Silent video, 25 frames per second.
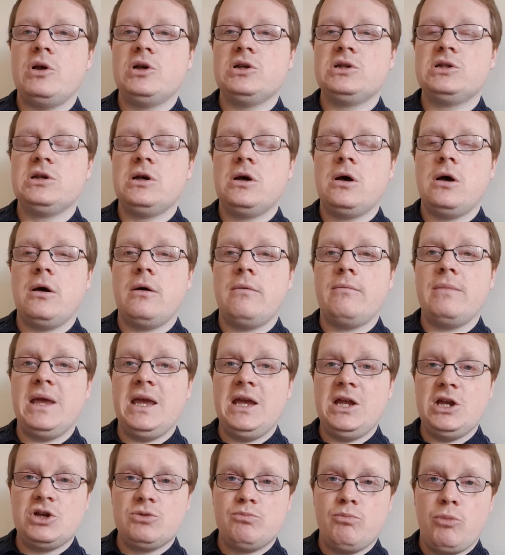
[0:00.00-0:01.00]
So
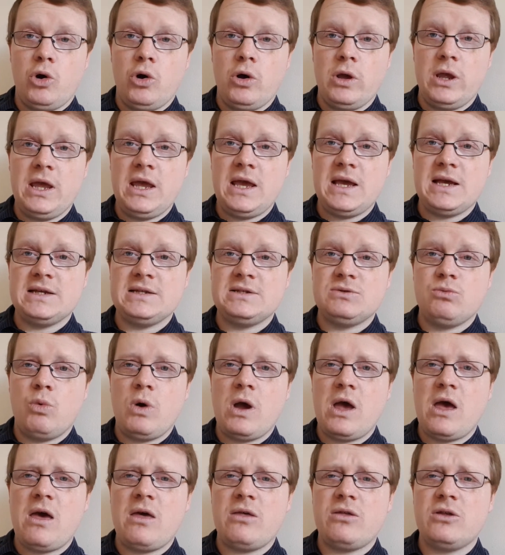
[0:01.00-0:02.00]
each boy is
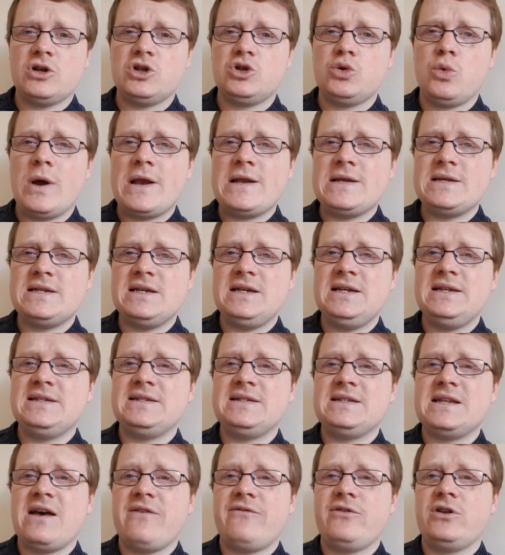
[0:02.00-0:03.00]
worth
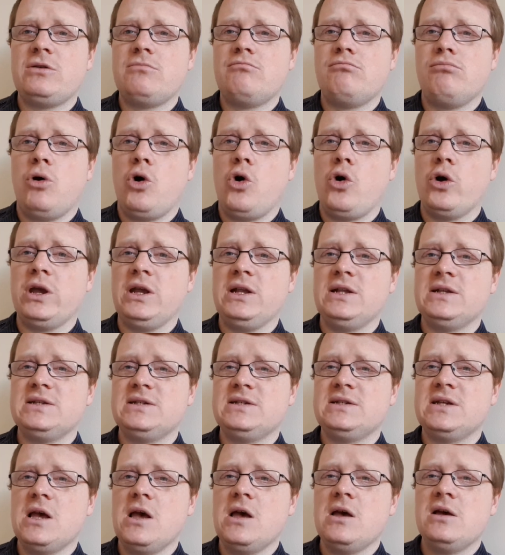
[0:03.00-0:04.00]
27
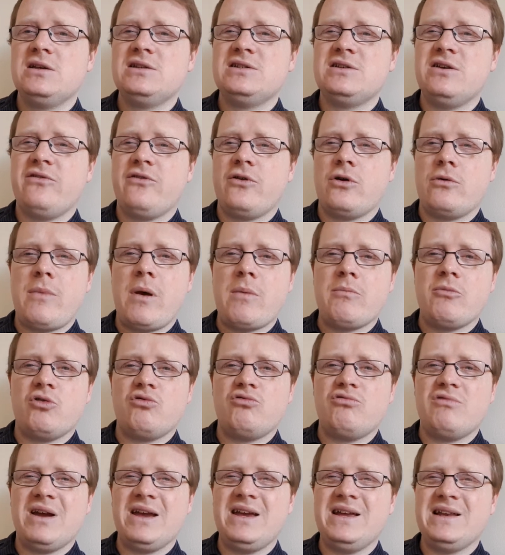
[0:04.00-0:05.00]
points. So if I remember
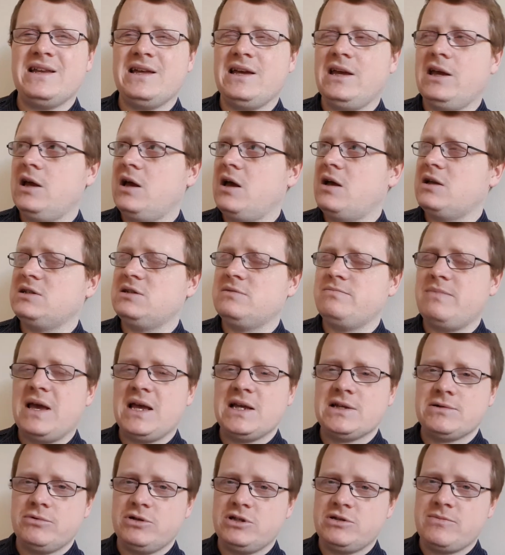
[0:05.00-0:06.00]
rightly, a
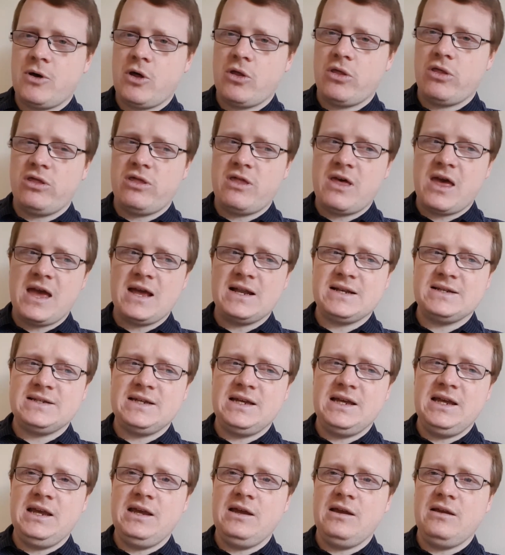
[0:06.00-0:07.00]
Space Marine's about
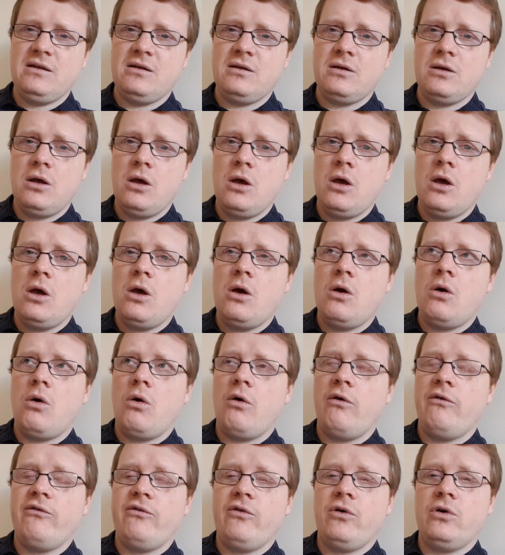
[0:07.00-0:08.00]
13
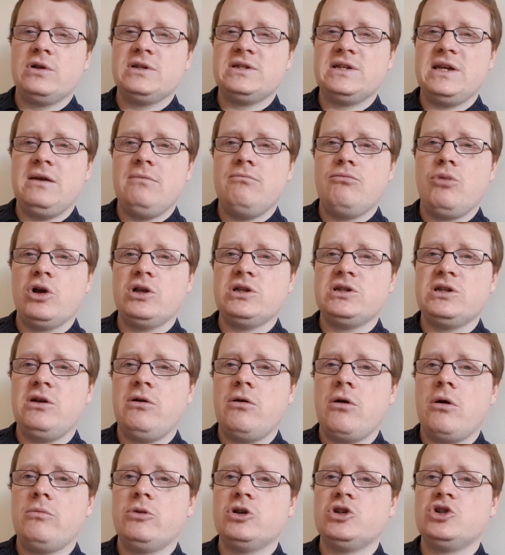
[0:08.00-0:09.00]
or 14 points. So
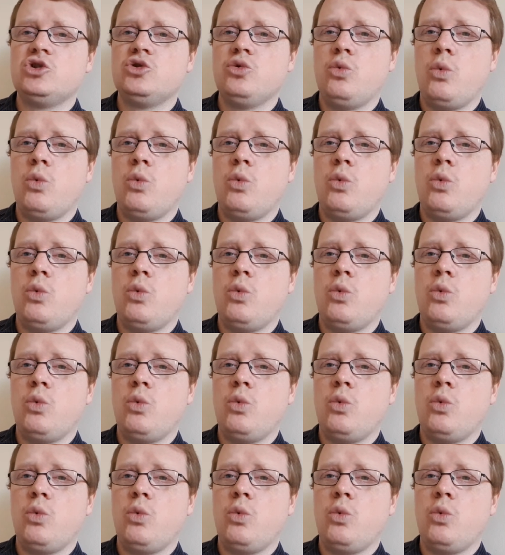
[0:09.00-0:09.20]
you're almost